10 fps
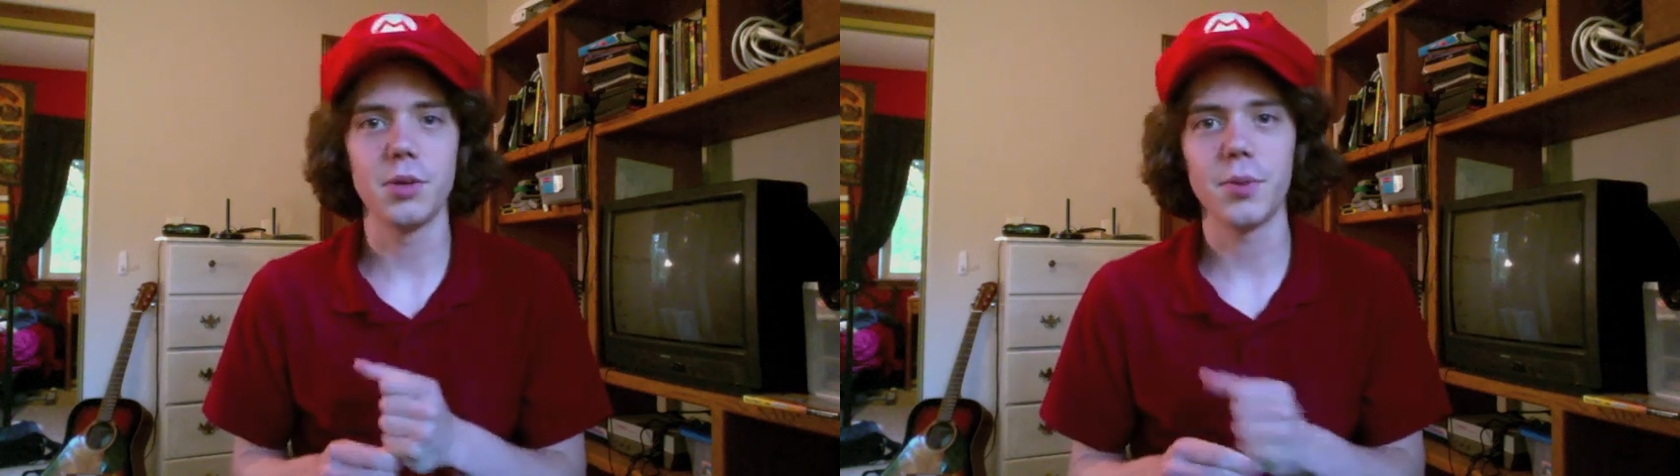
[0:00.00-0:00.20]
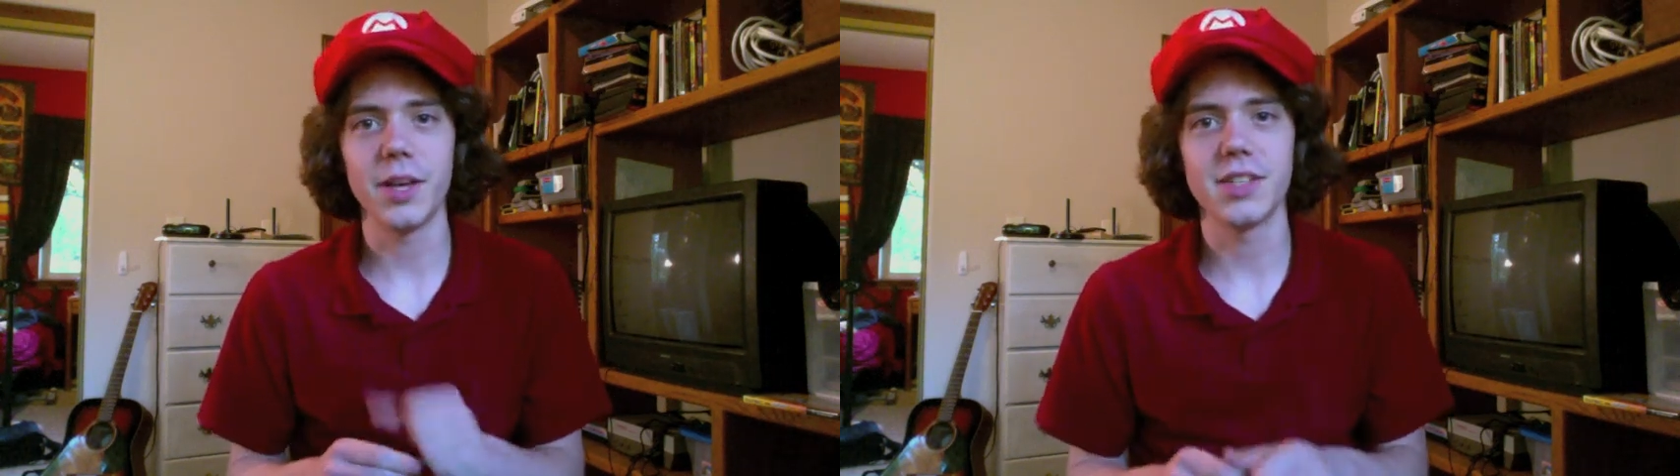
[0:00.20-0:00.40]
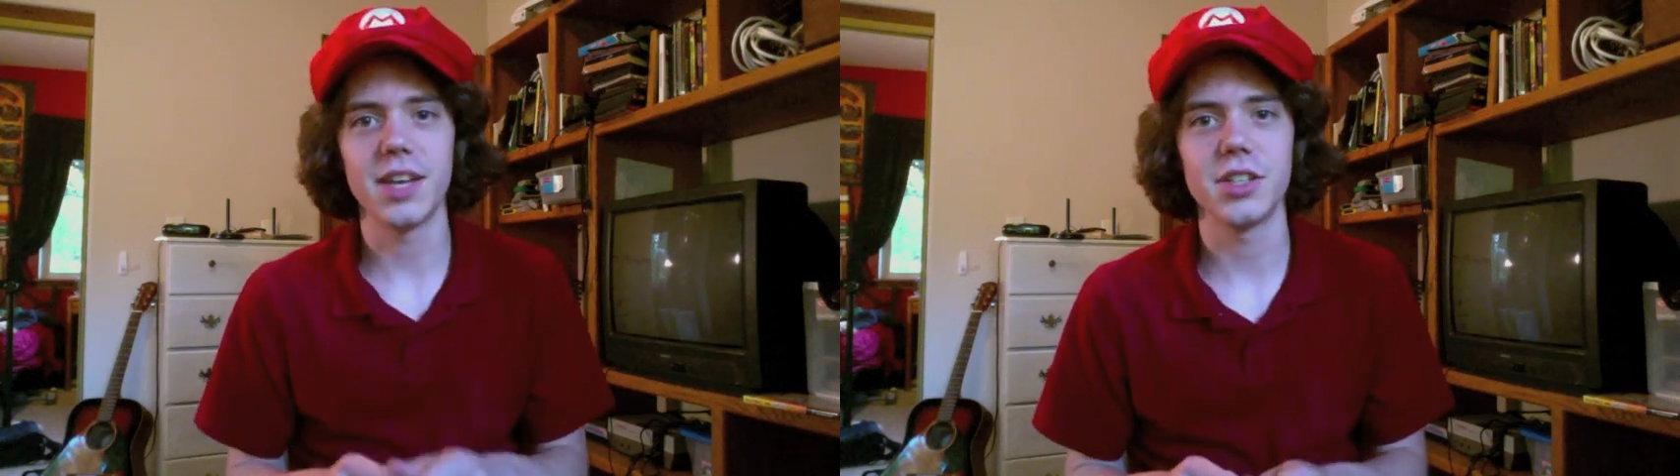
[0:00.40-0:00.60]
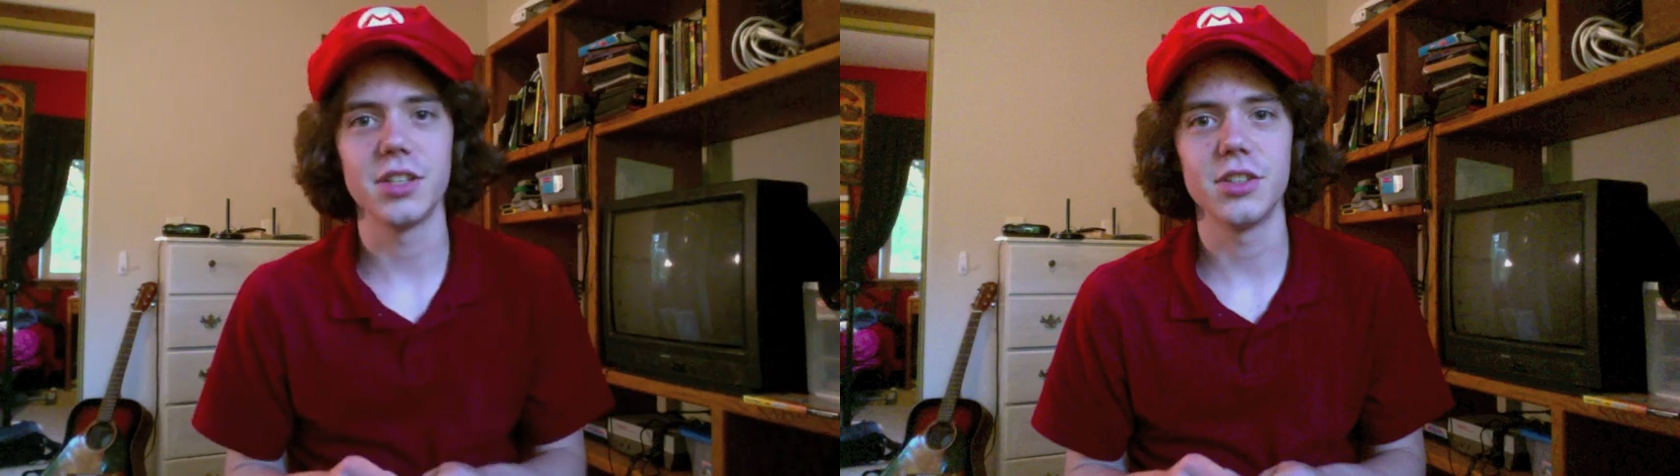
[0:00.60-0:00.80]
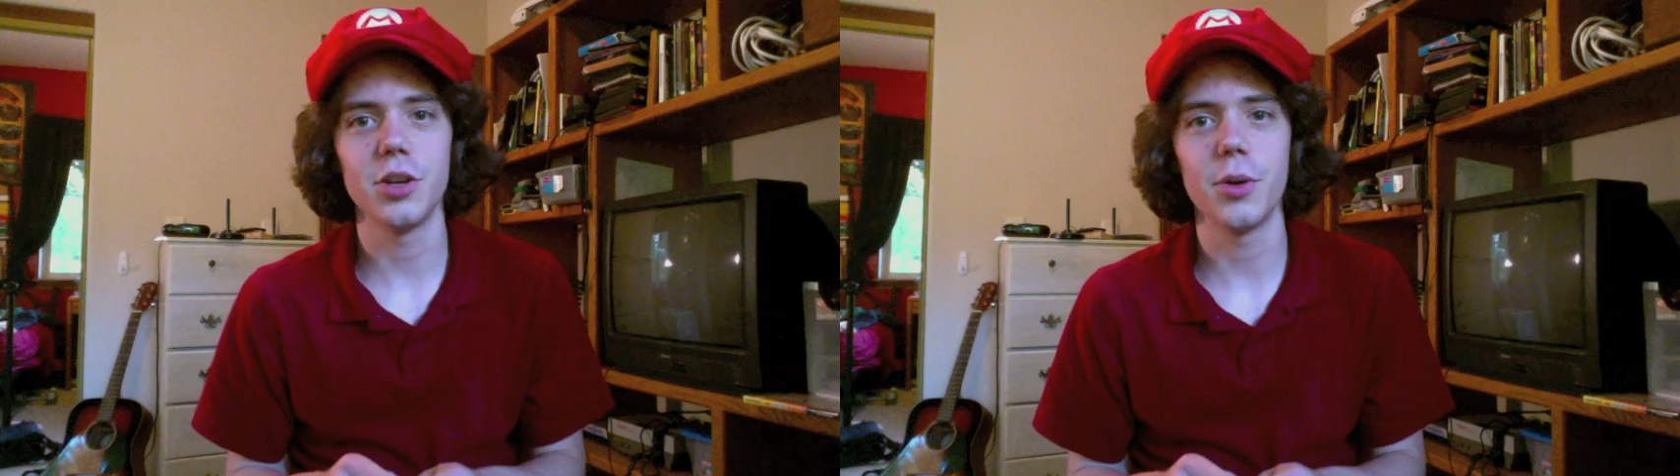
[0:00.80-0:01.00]
the
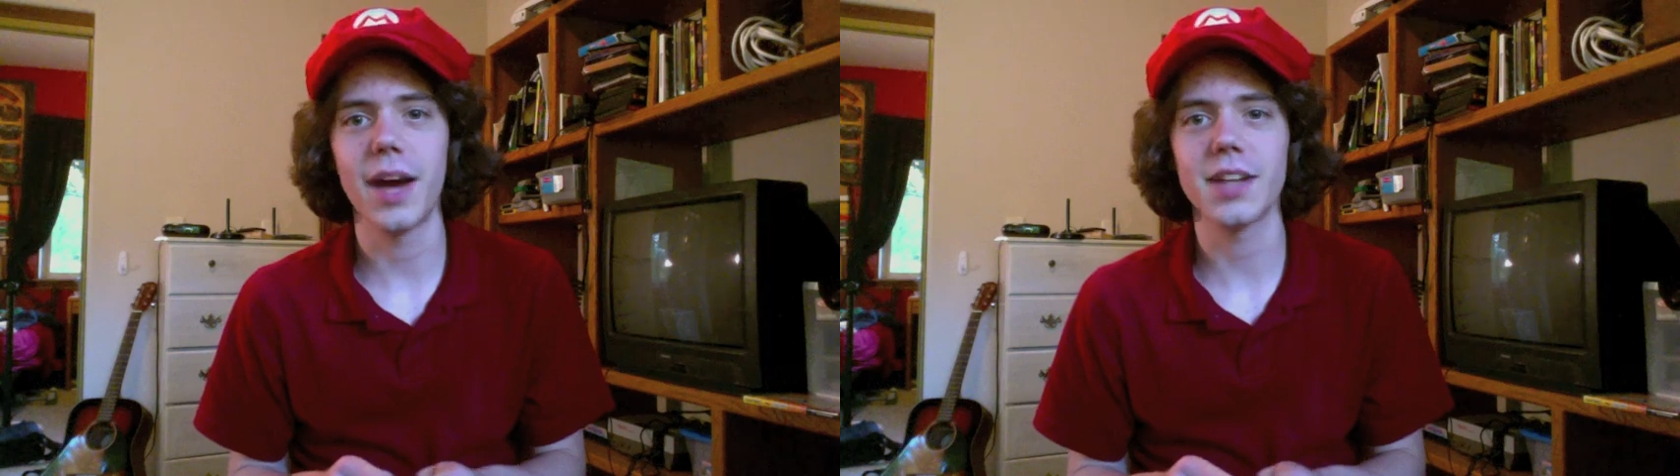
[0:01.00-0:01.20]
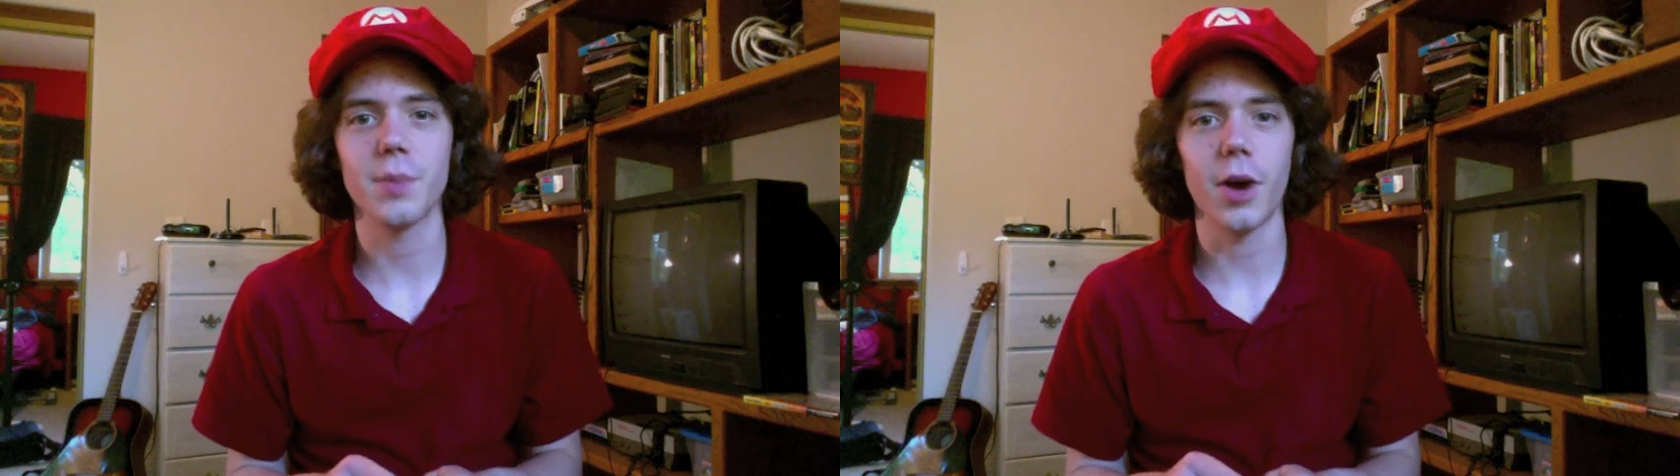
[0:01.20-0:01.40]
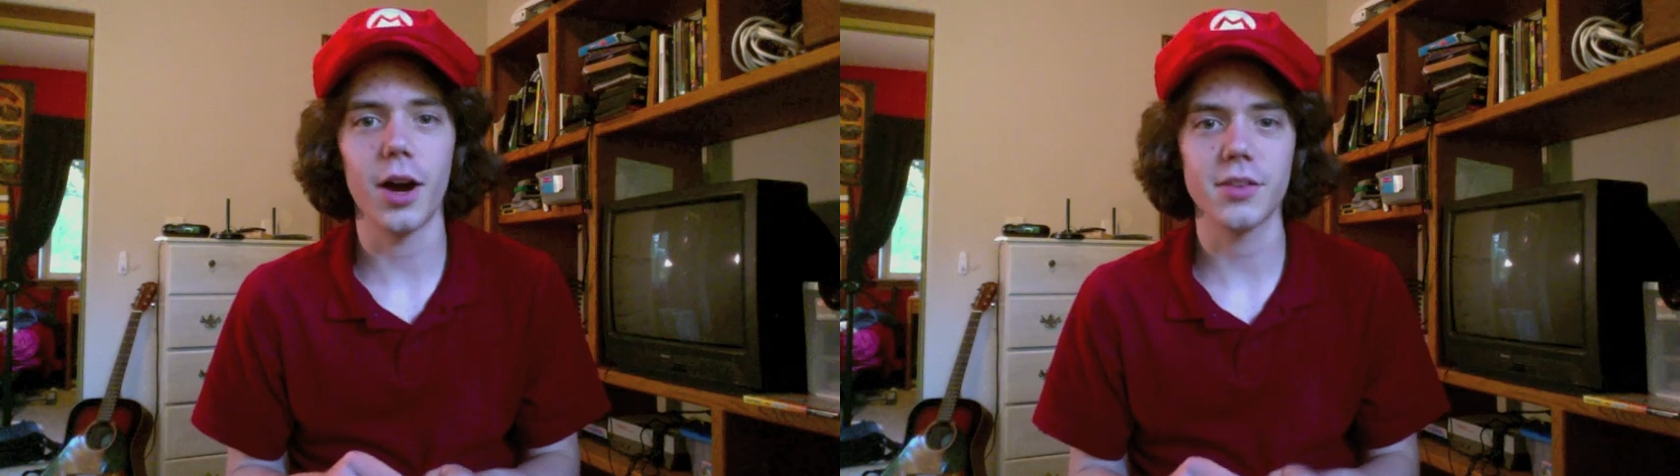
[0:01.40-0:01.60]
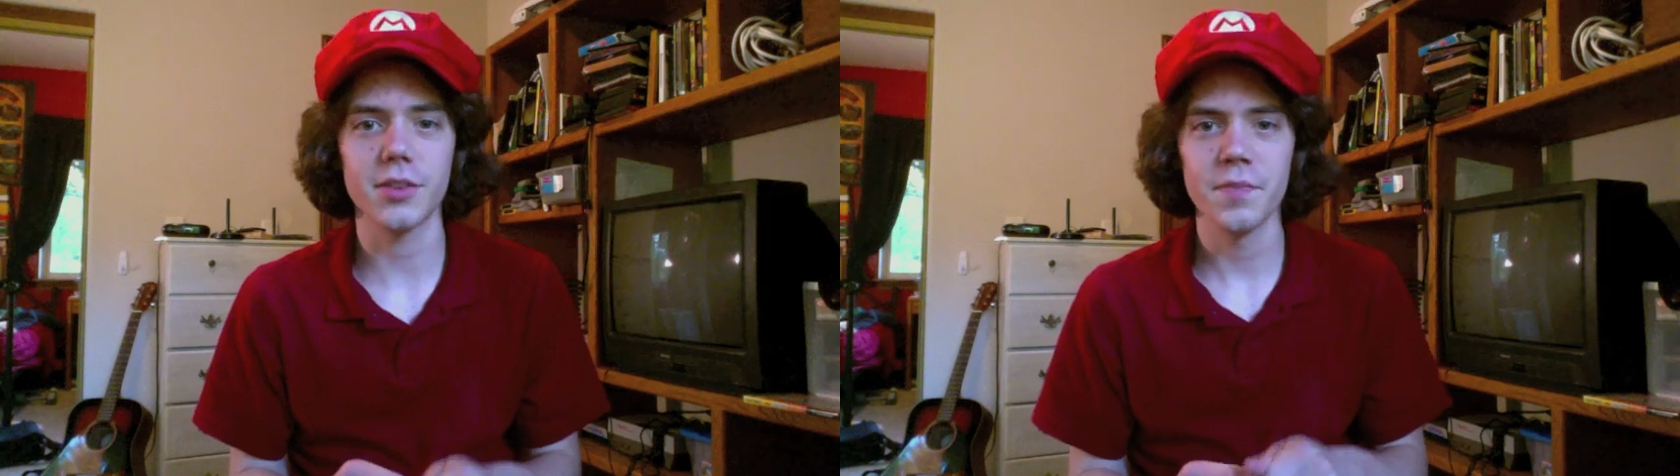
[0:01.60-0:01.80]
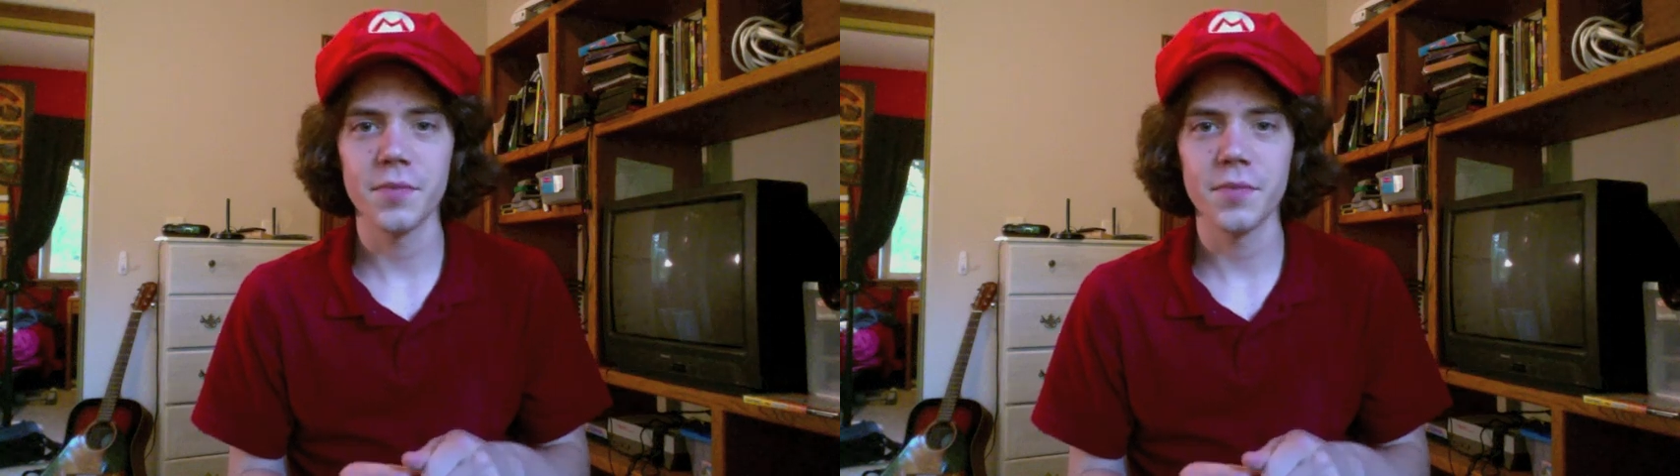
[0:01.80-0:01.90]
PlayStation 2, Xbox.